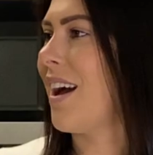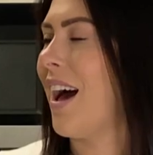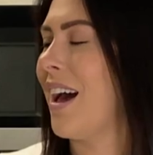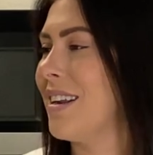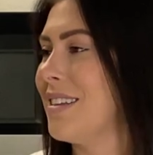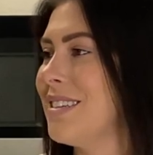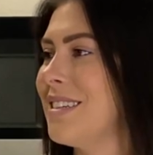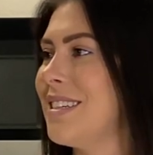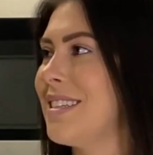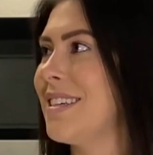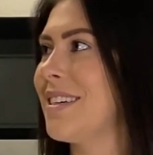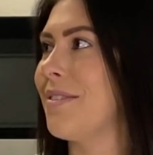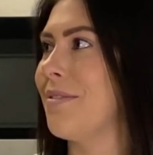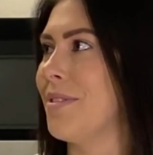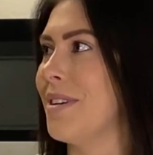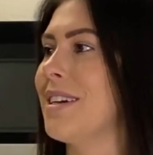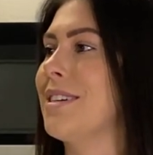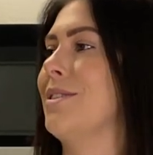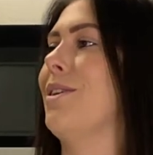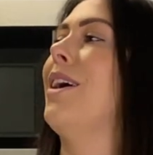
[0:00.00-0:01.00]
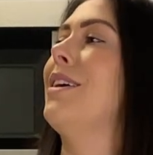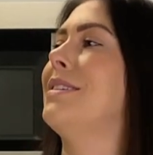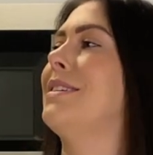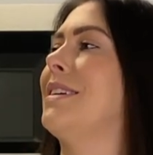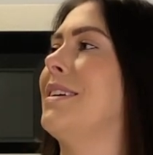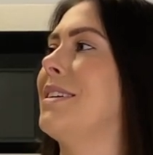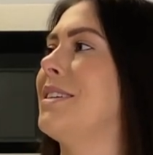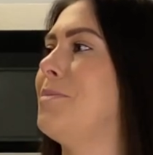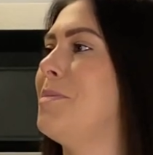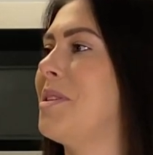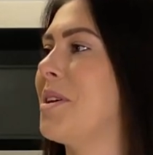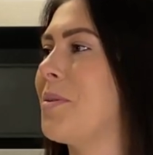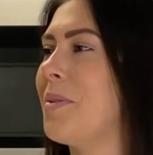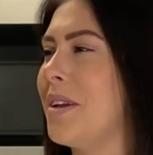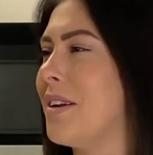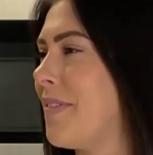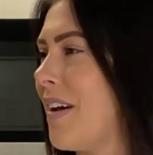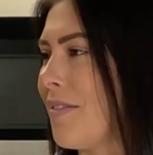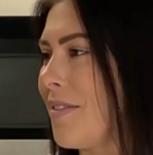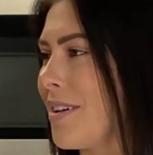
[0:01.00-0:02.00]
Honestly, it's like really exhausting to be the queen
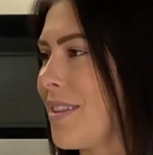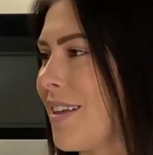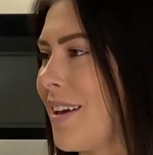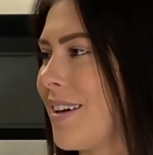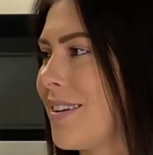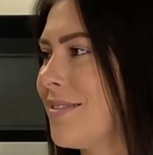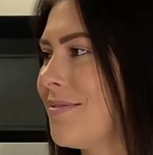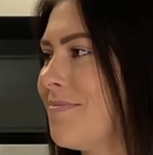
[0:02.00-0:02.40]
of everything.